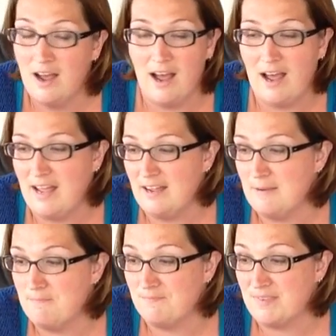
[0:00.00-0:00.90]

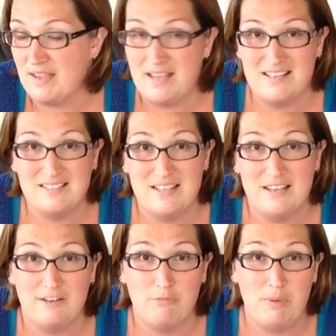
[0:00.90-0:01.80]
I can't say that
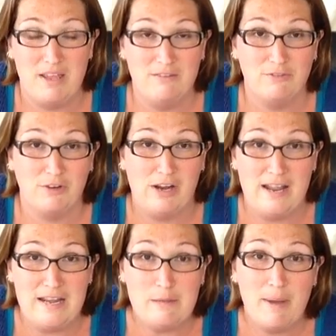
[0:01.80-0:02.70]
I've paid for
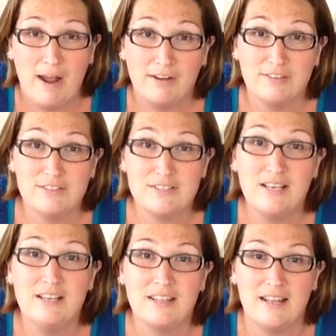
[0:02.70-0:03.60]
any patterns
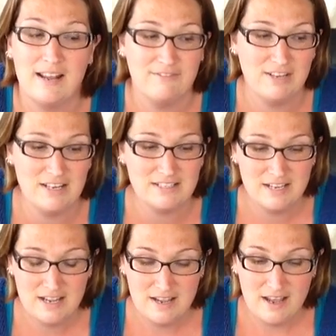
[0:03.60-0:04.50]
that I've knit,
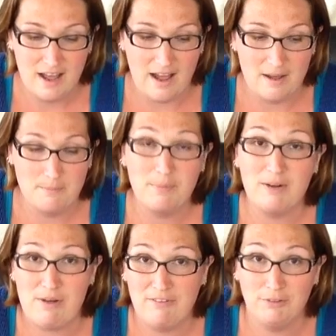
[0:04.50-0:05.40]
but
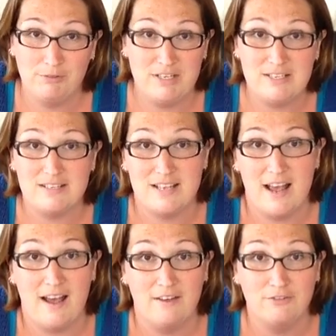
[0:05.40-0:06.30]
Ravelry does
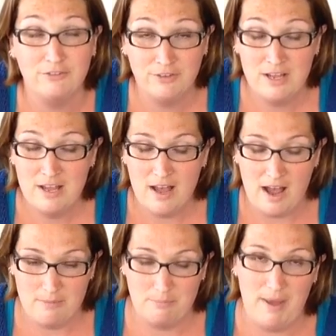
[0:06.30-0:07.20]
have
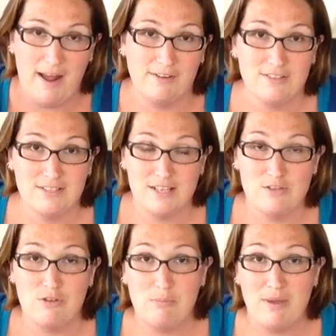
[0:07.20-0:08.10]
patterns that you
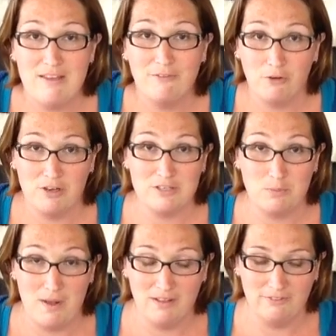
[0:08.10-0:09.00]
can pay for as
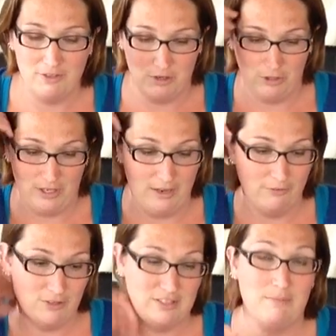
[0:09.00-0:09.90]
well if you're looking
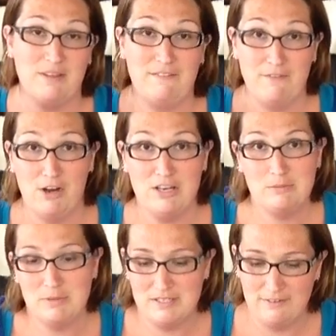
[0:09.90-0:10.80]
for something very
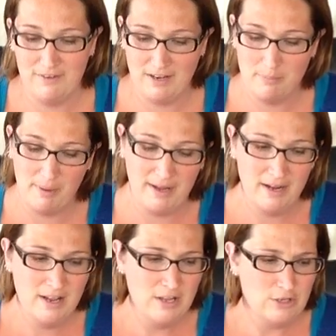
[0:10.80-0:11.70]
specific. But
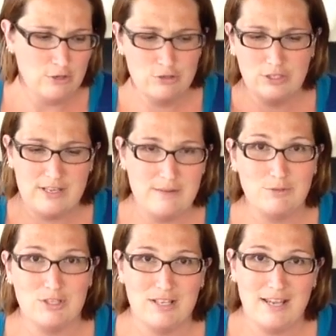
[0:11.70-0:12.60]
usually I'm
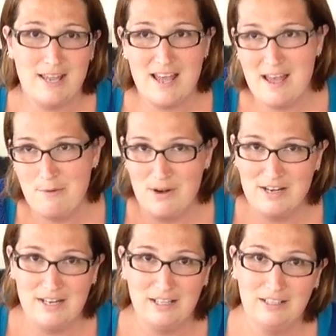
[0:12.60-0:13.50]
just like, I want to
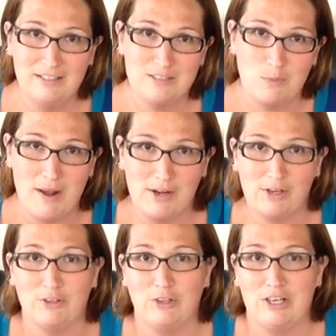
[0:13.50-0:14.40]
knit a little
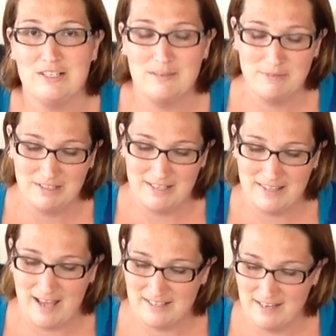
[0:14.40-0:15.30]
sweater or something like
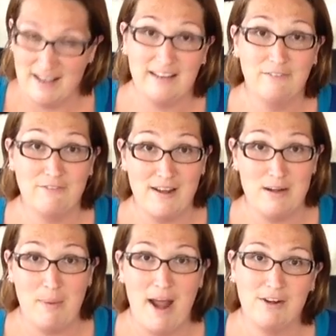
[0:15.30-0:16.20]
that, and I can find
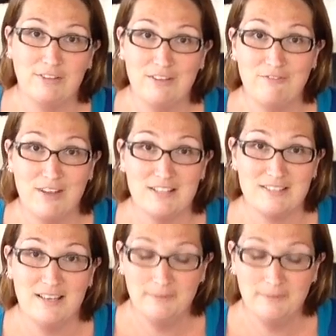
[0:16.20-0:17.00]
a pattern that fits.